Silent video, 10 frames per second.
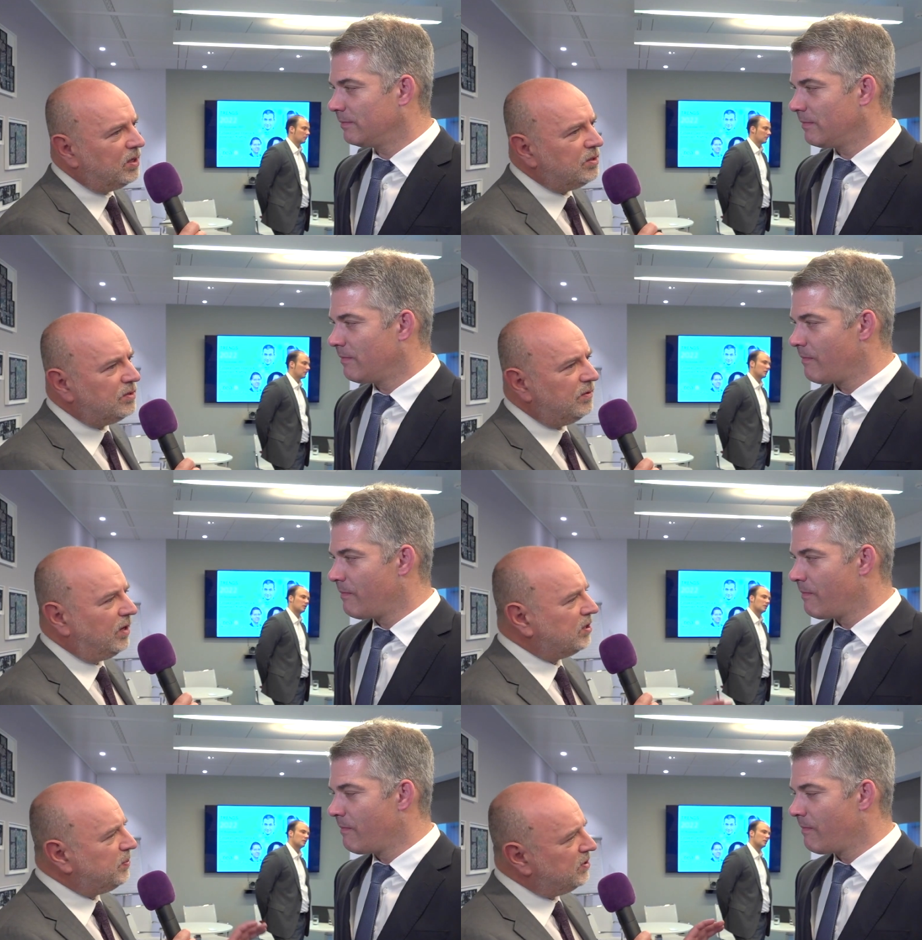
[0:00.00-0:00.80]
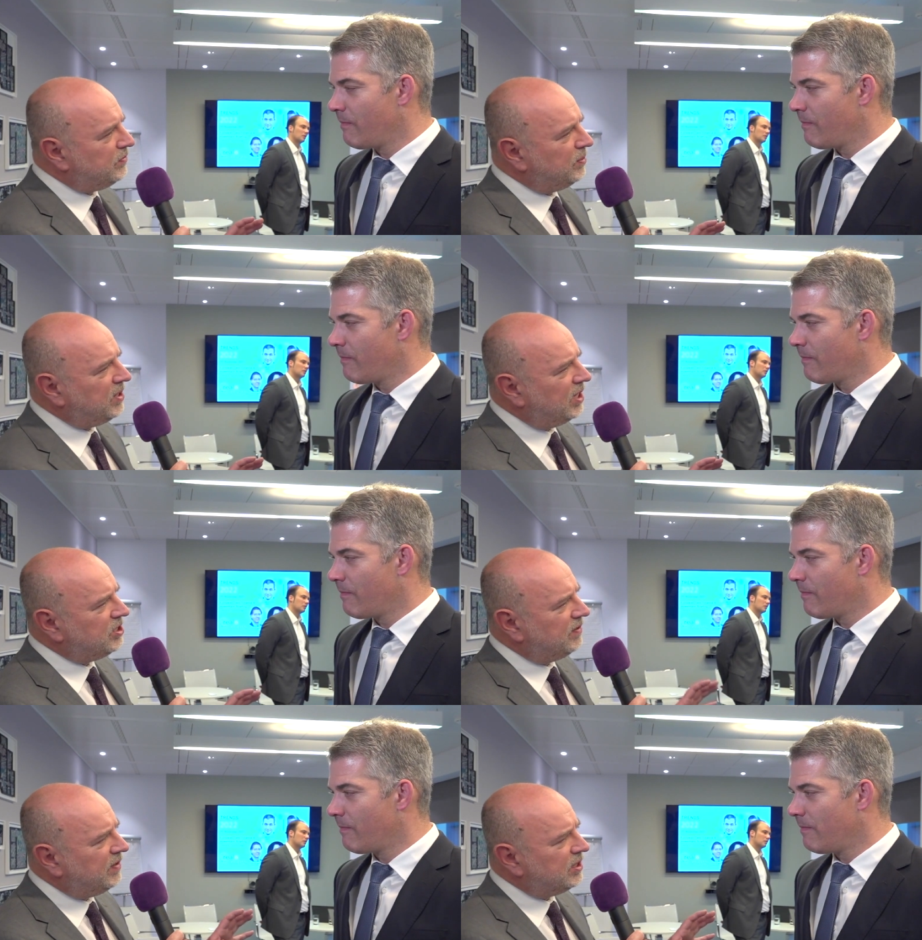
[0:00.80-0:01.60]
Speaker 1: And I suppose from the
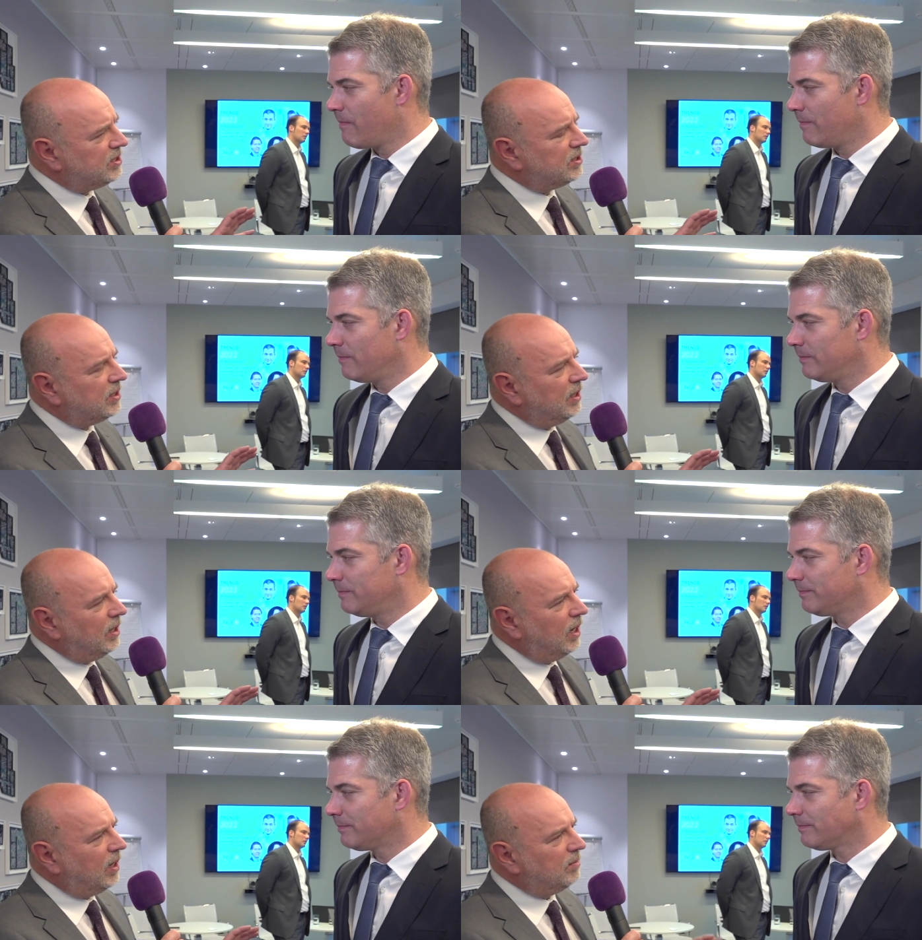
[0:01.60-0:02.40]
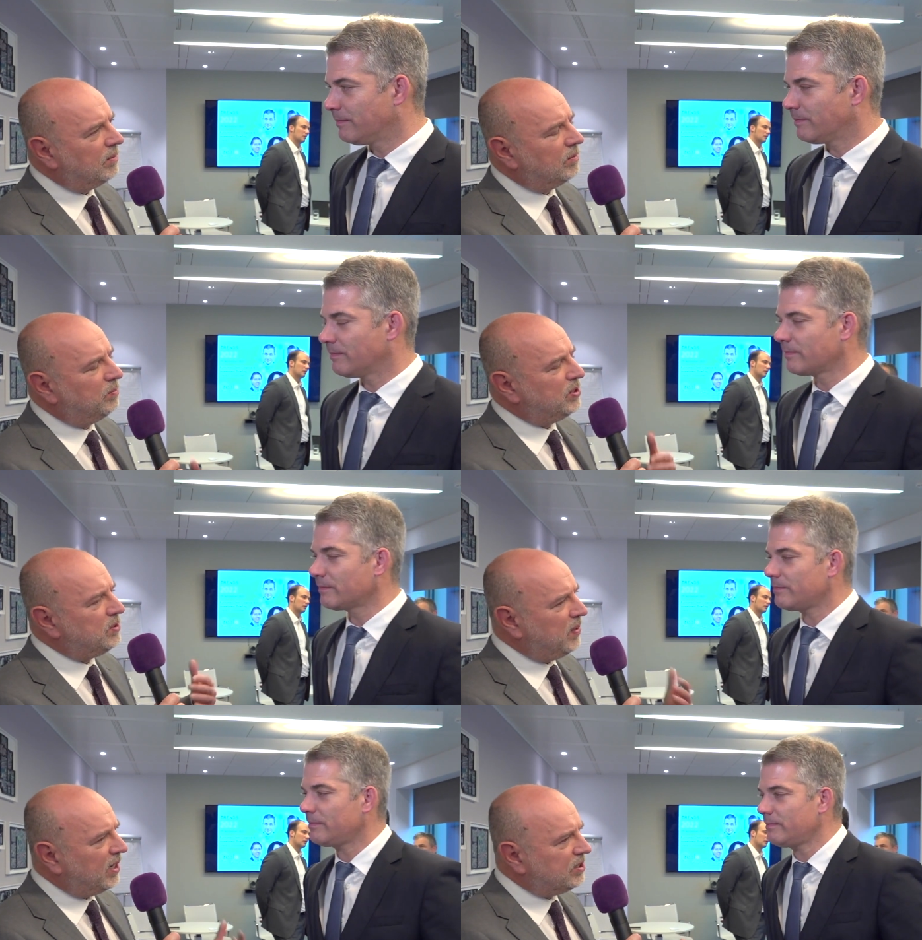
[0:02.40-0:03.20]
HFS
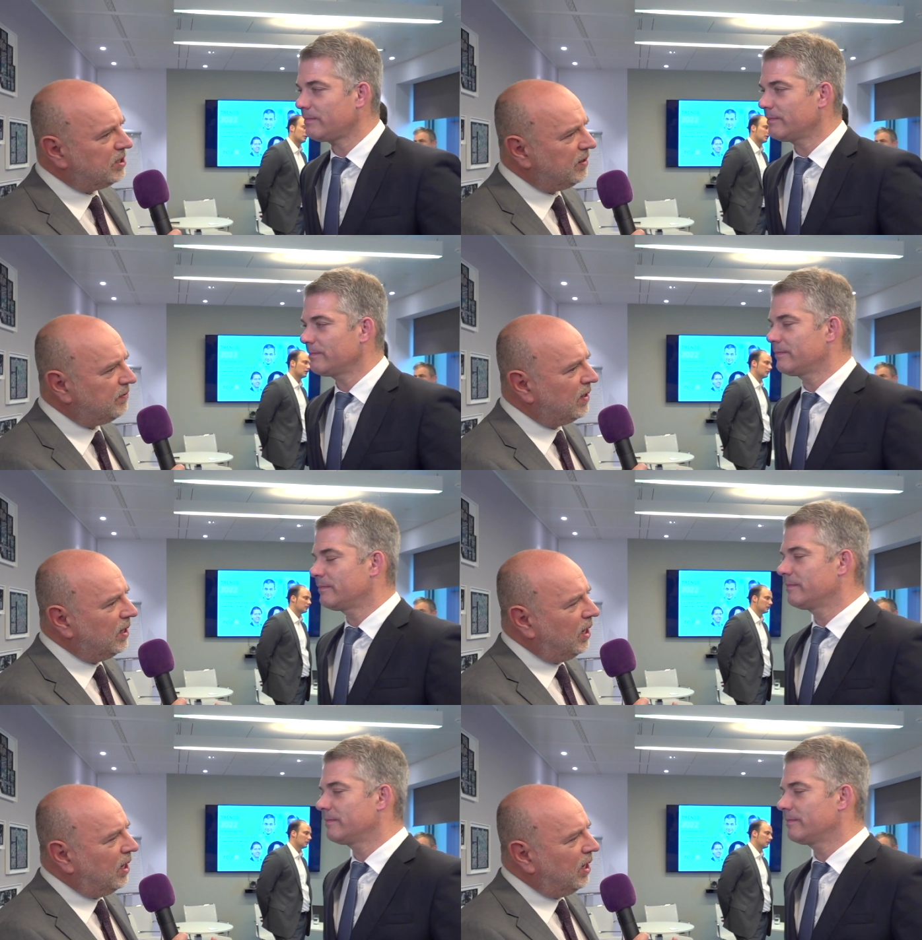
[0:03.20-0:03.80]
perspective,